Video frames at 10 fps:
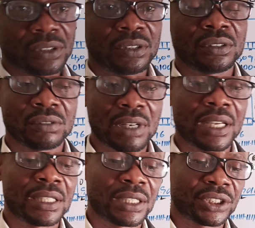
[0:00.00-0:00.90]
video, go
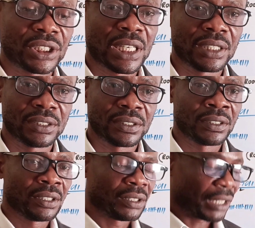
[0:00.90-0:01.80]
ahead and share it.
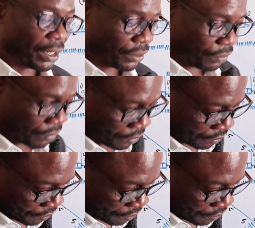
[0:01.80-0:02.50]
Thank you.